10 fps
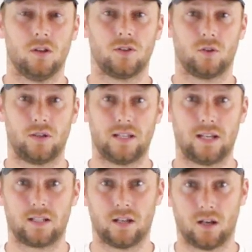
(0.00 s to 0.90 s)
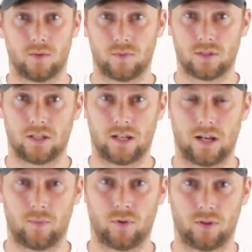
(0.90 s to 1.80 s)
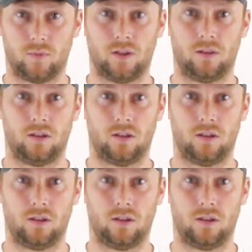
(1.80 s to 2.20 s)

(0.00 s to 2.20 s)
So I take tubs and I put them